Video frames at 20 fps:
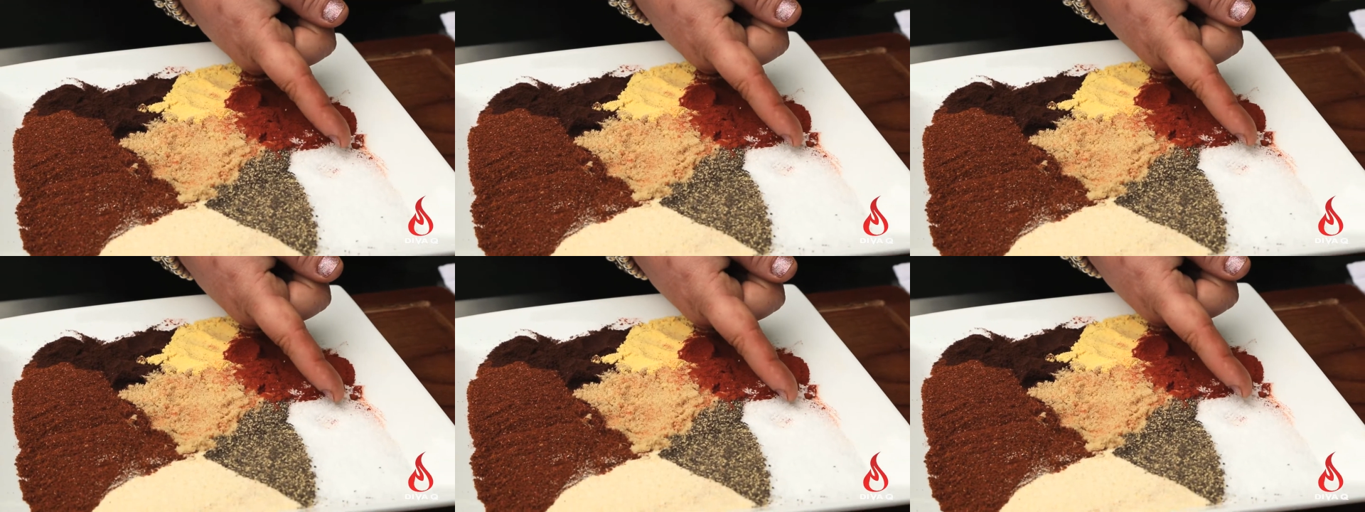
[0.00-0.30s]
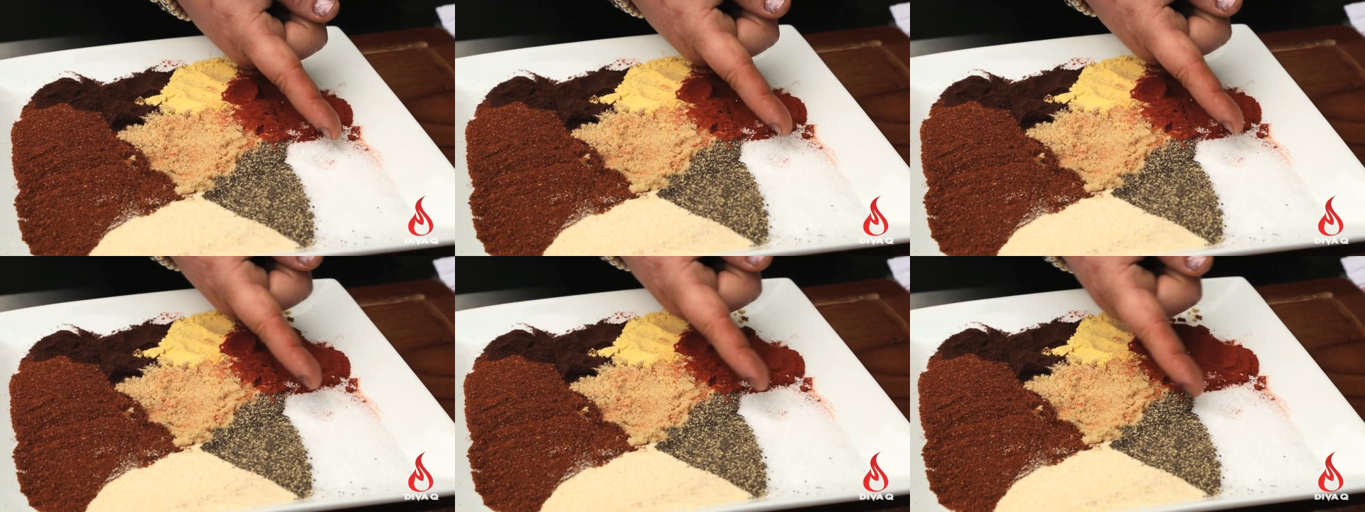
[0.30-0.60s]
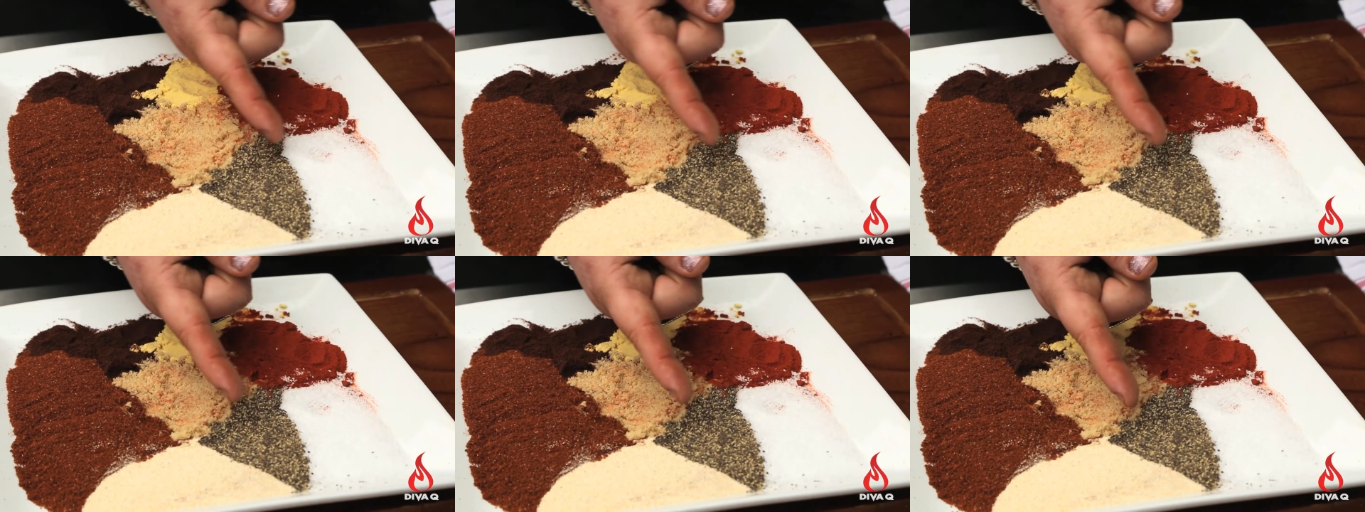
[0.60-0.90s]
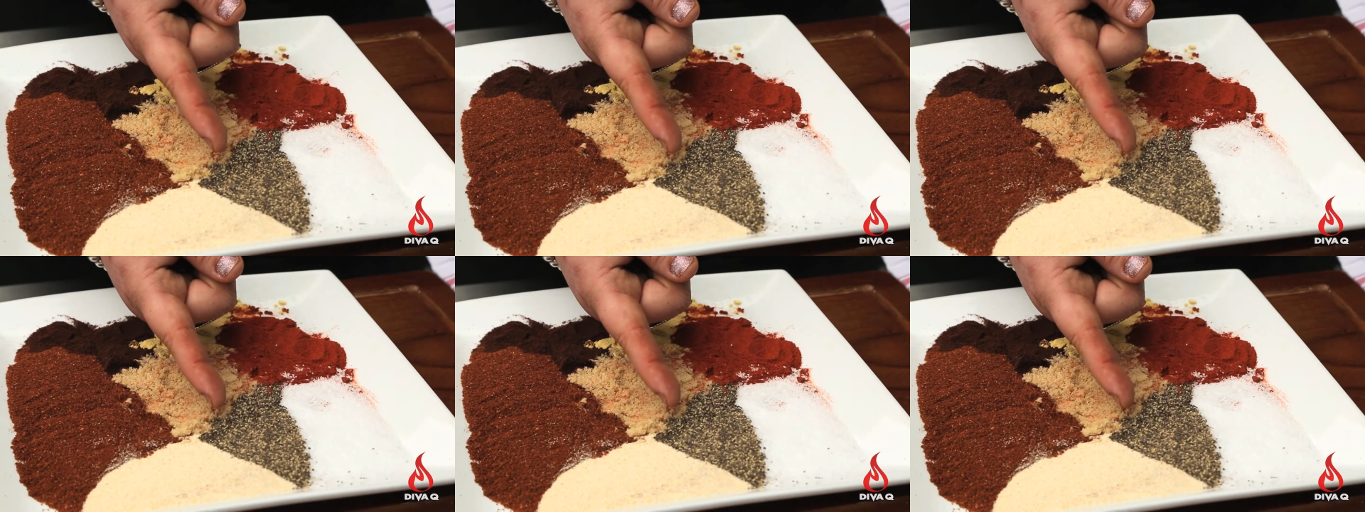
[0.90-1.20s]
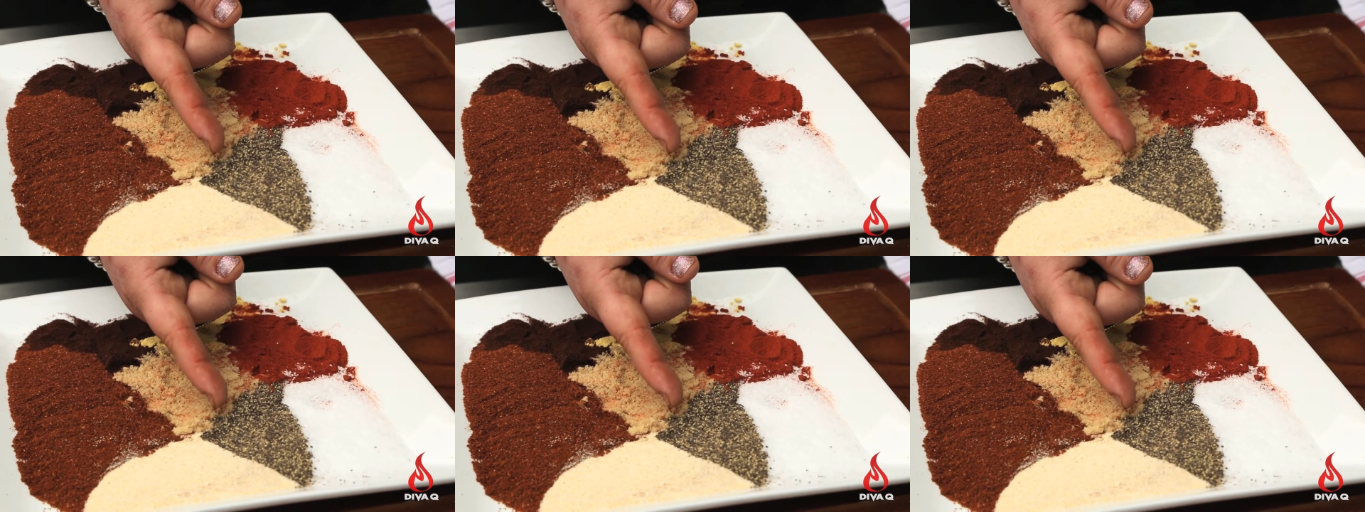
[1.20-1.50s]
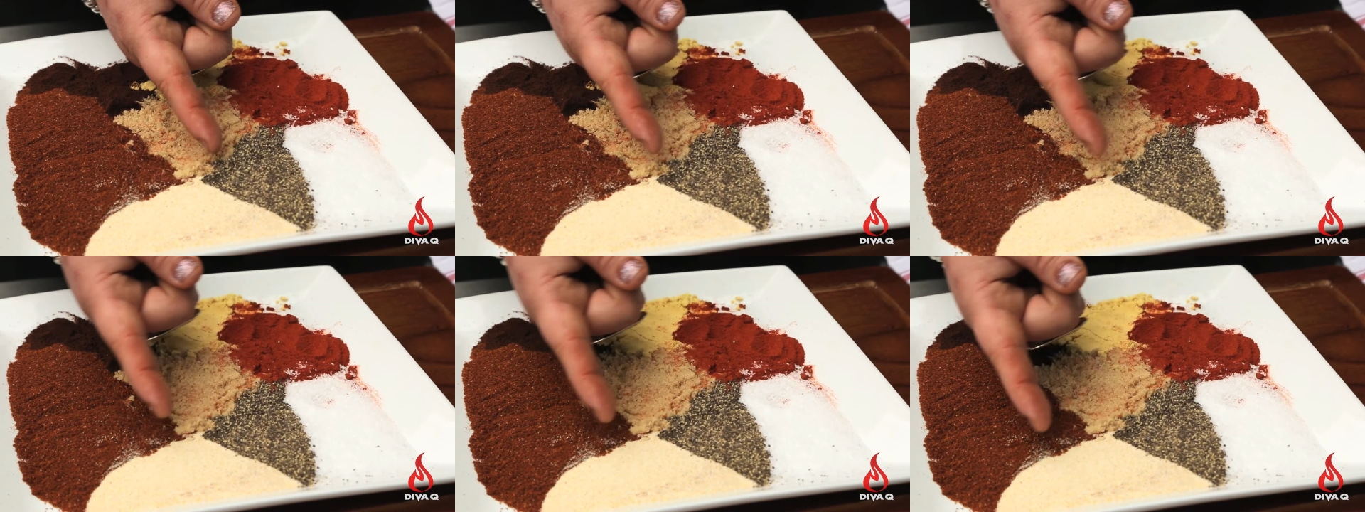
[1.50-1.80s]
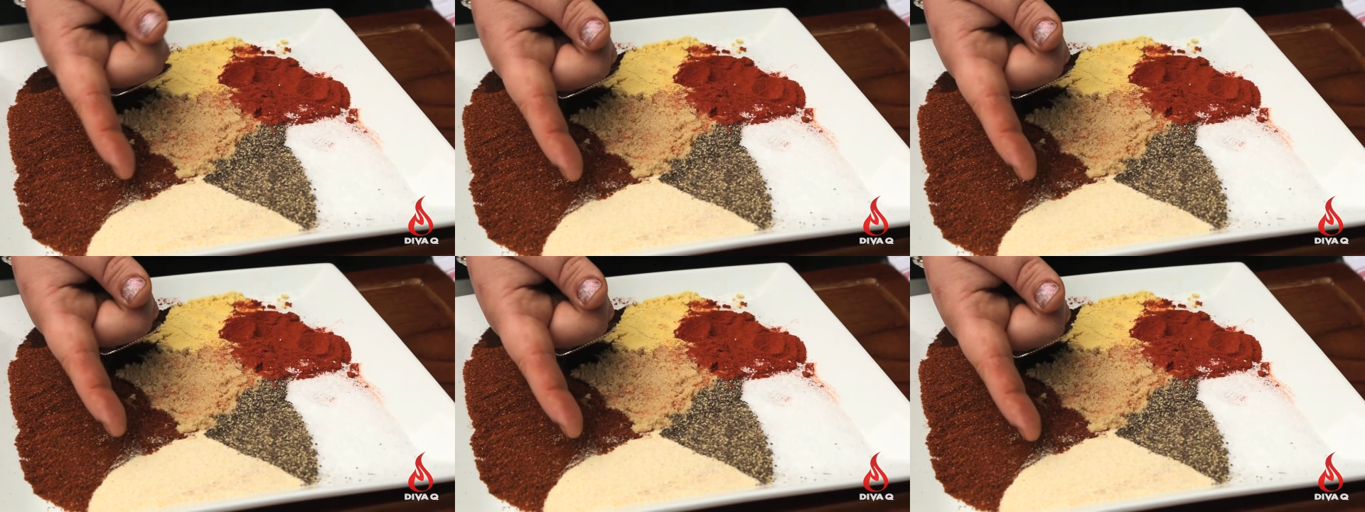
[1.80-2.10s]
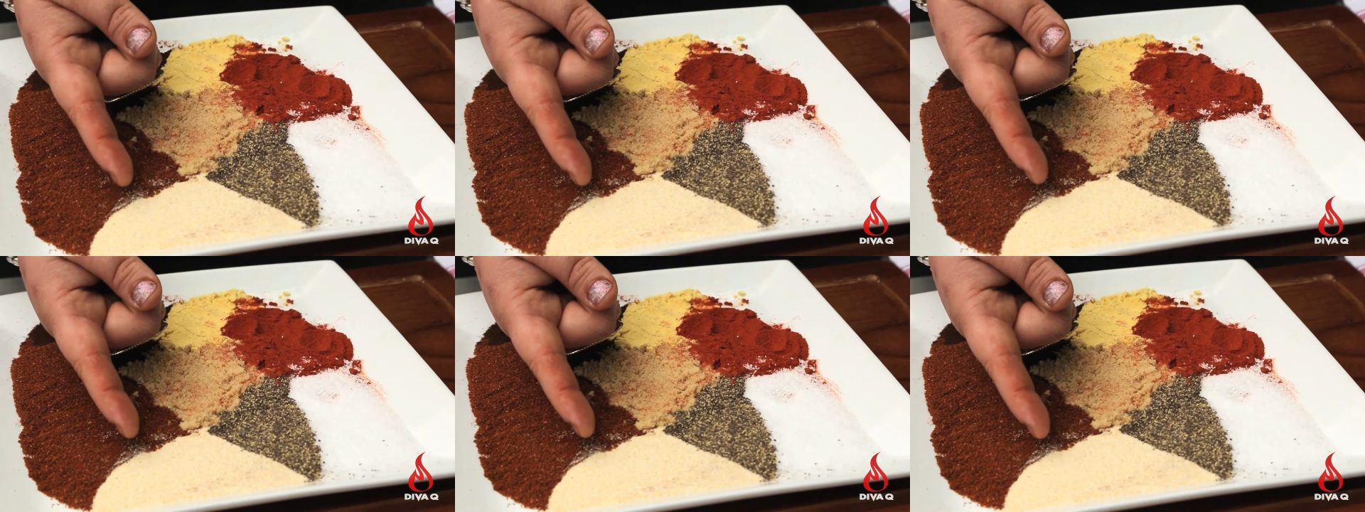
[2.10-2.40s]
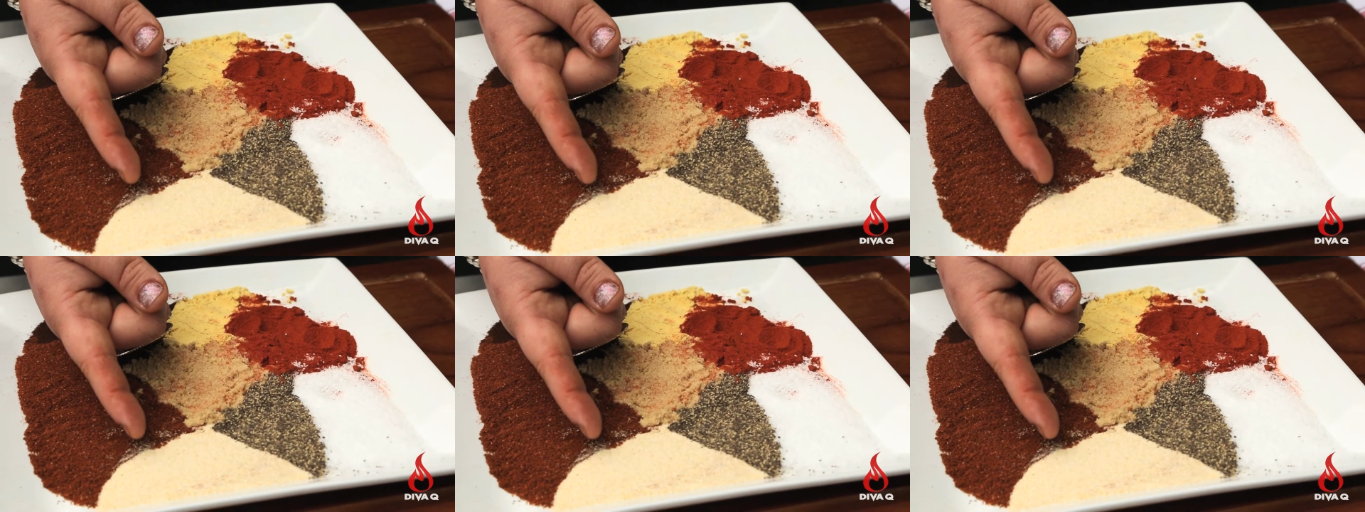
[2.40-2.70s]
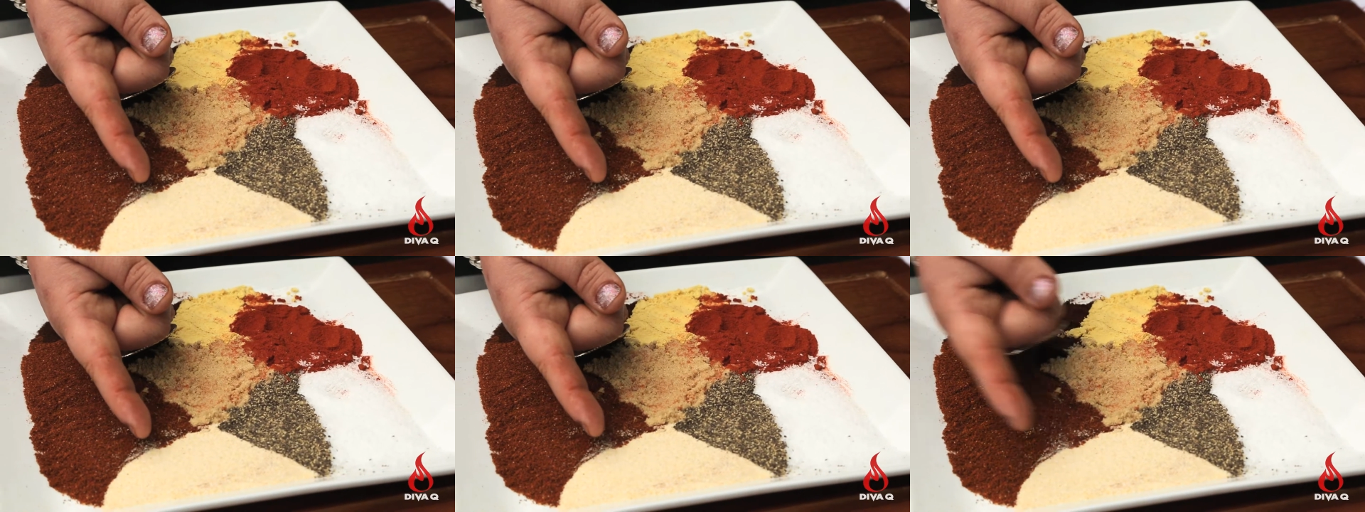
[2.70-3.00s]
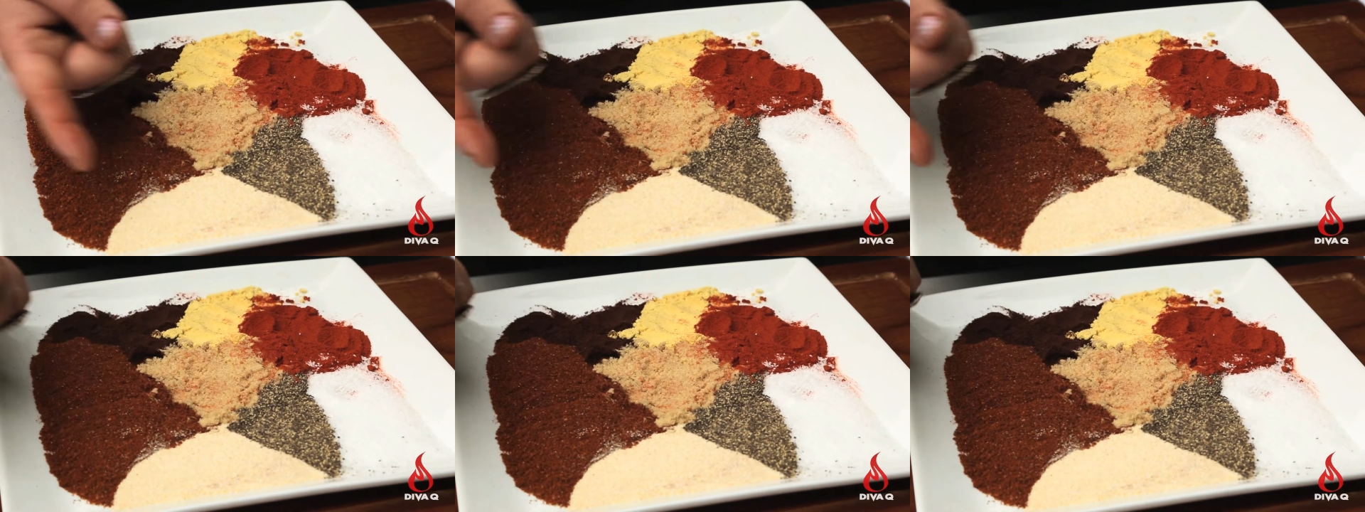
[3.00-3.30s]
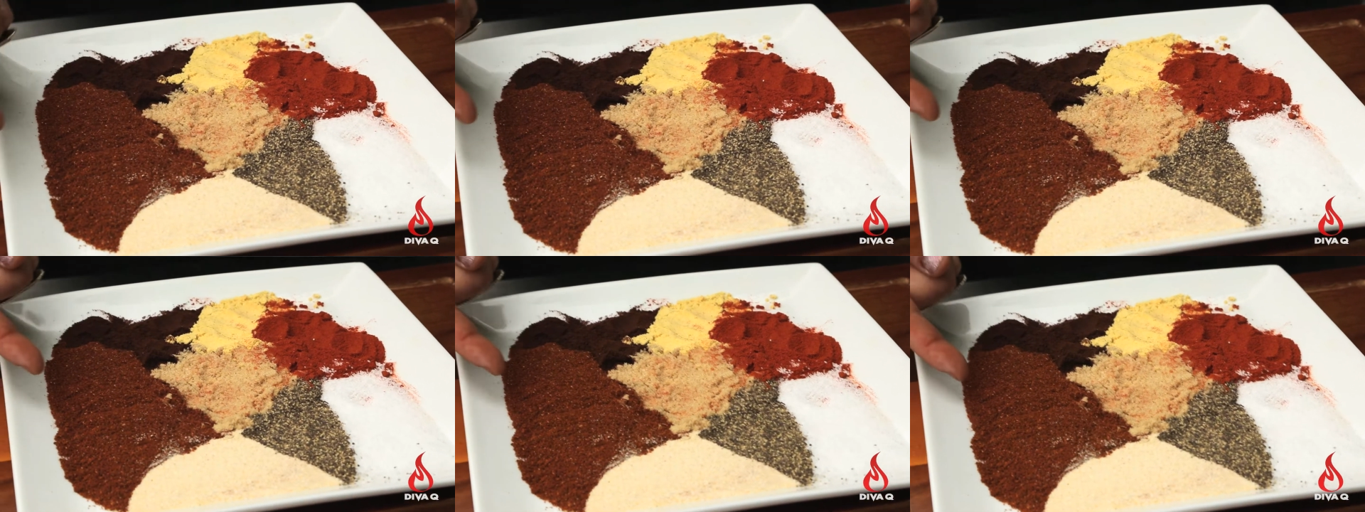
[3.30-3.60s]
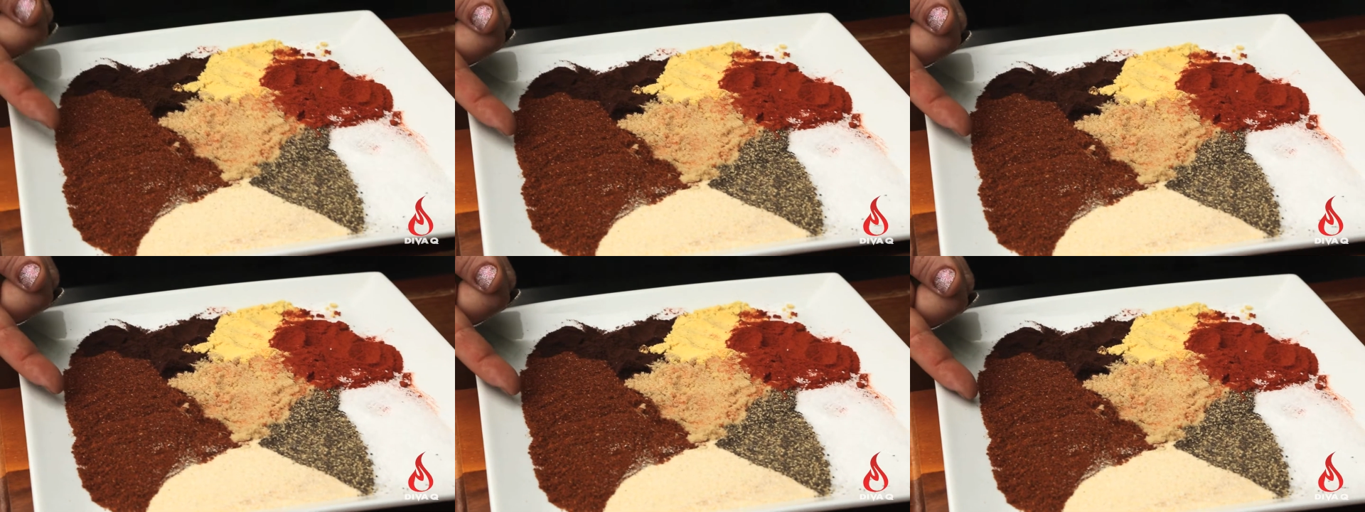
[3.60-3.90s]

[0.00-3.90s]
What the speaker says: No face is visible, so there are no lips to read.